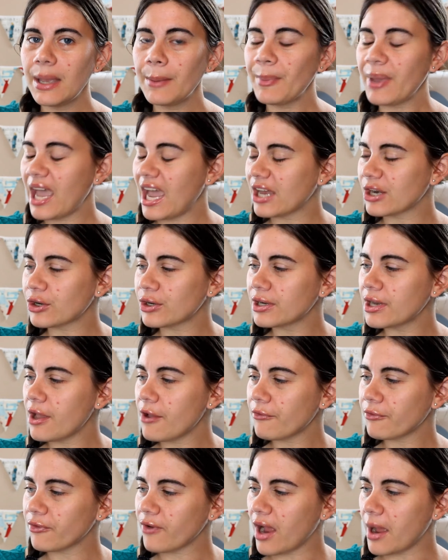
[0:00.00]
pattern
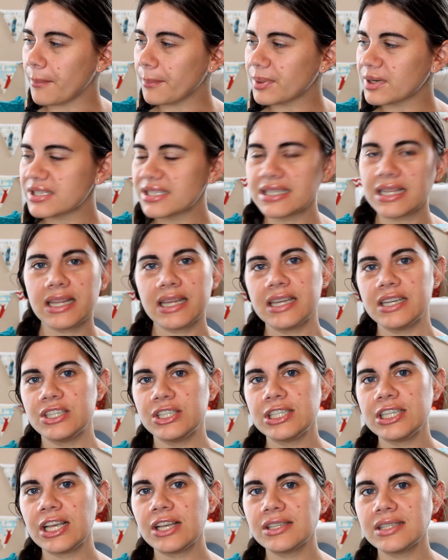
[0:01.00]
from Priscilla and
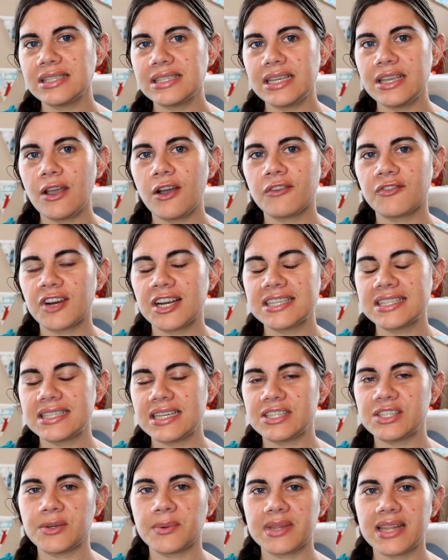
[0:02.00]
Chelsea over at
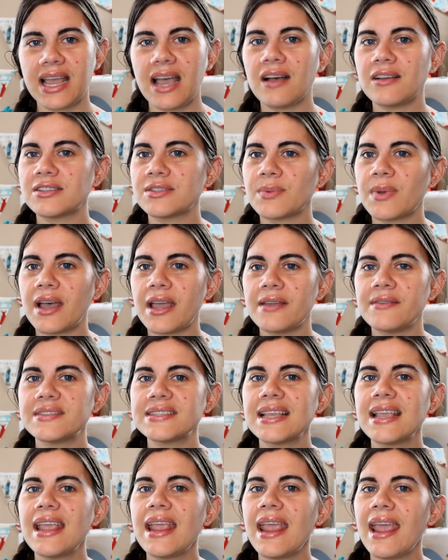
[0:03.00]
Stitching with the Housewives.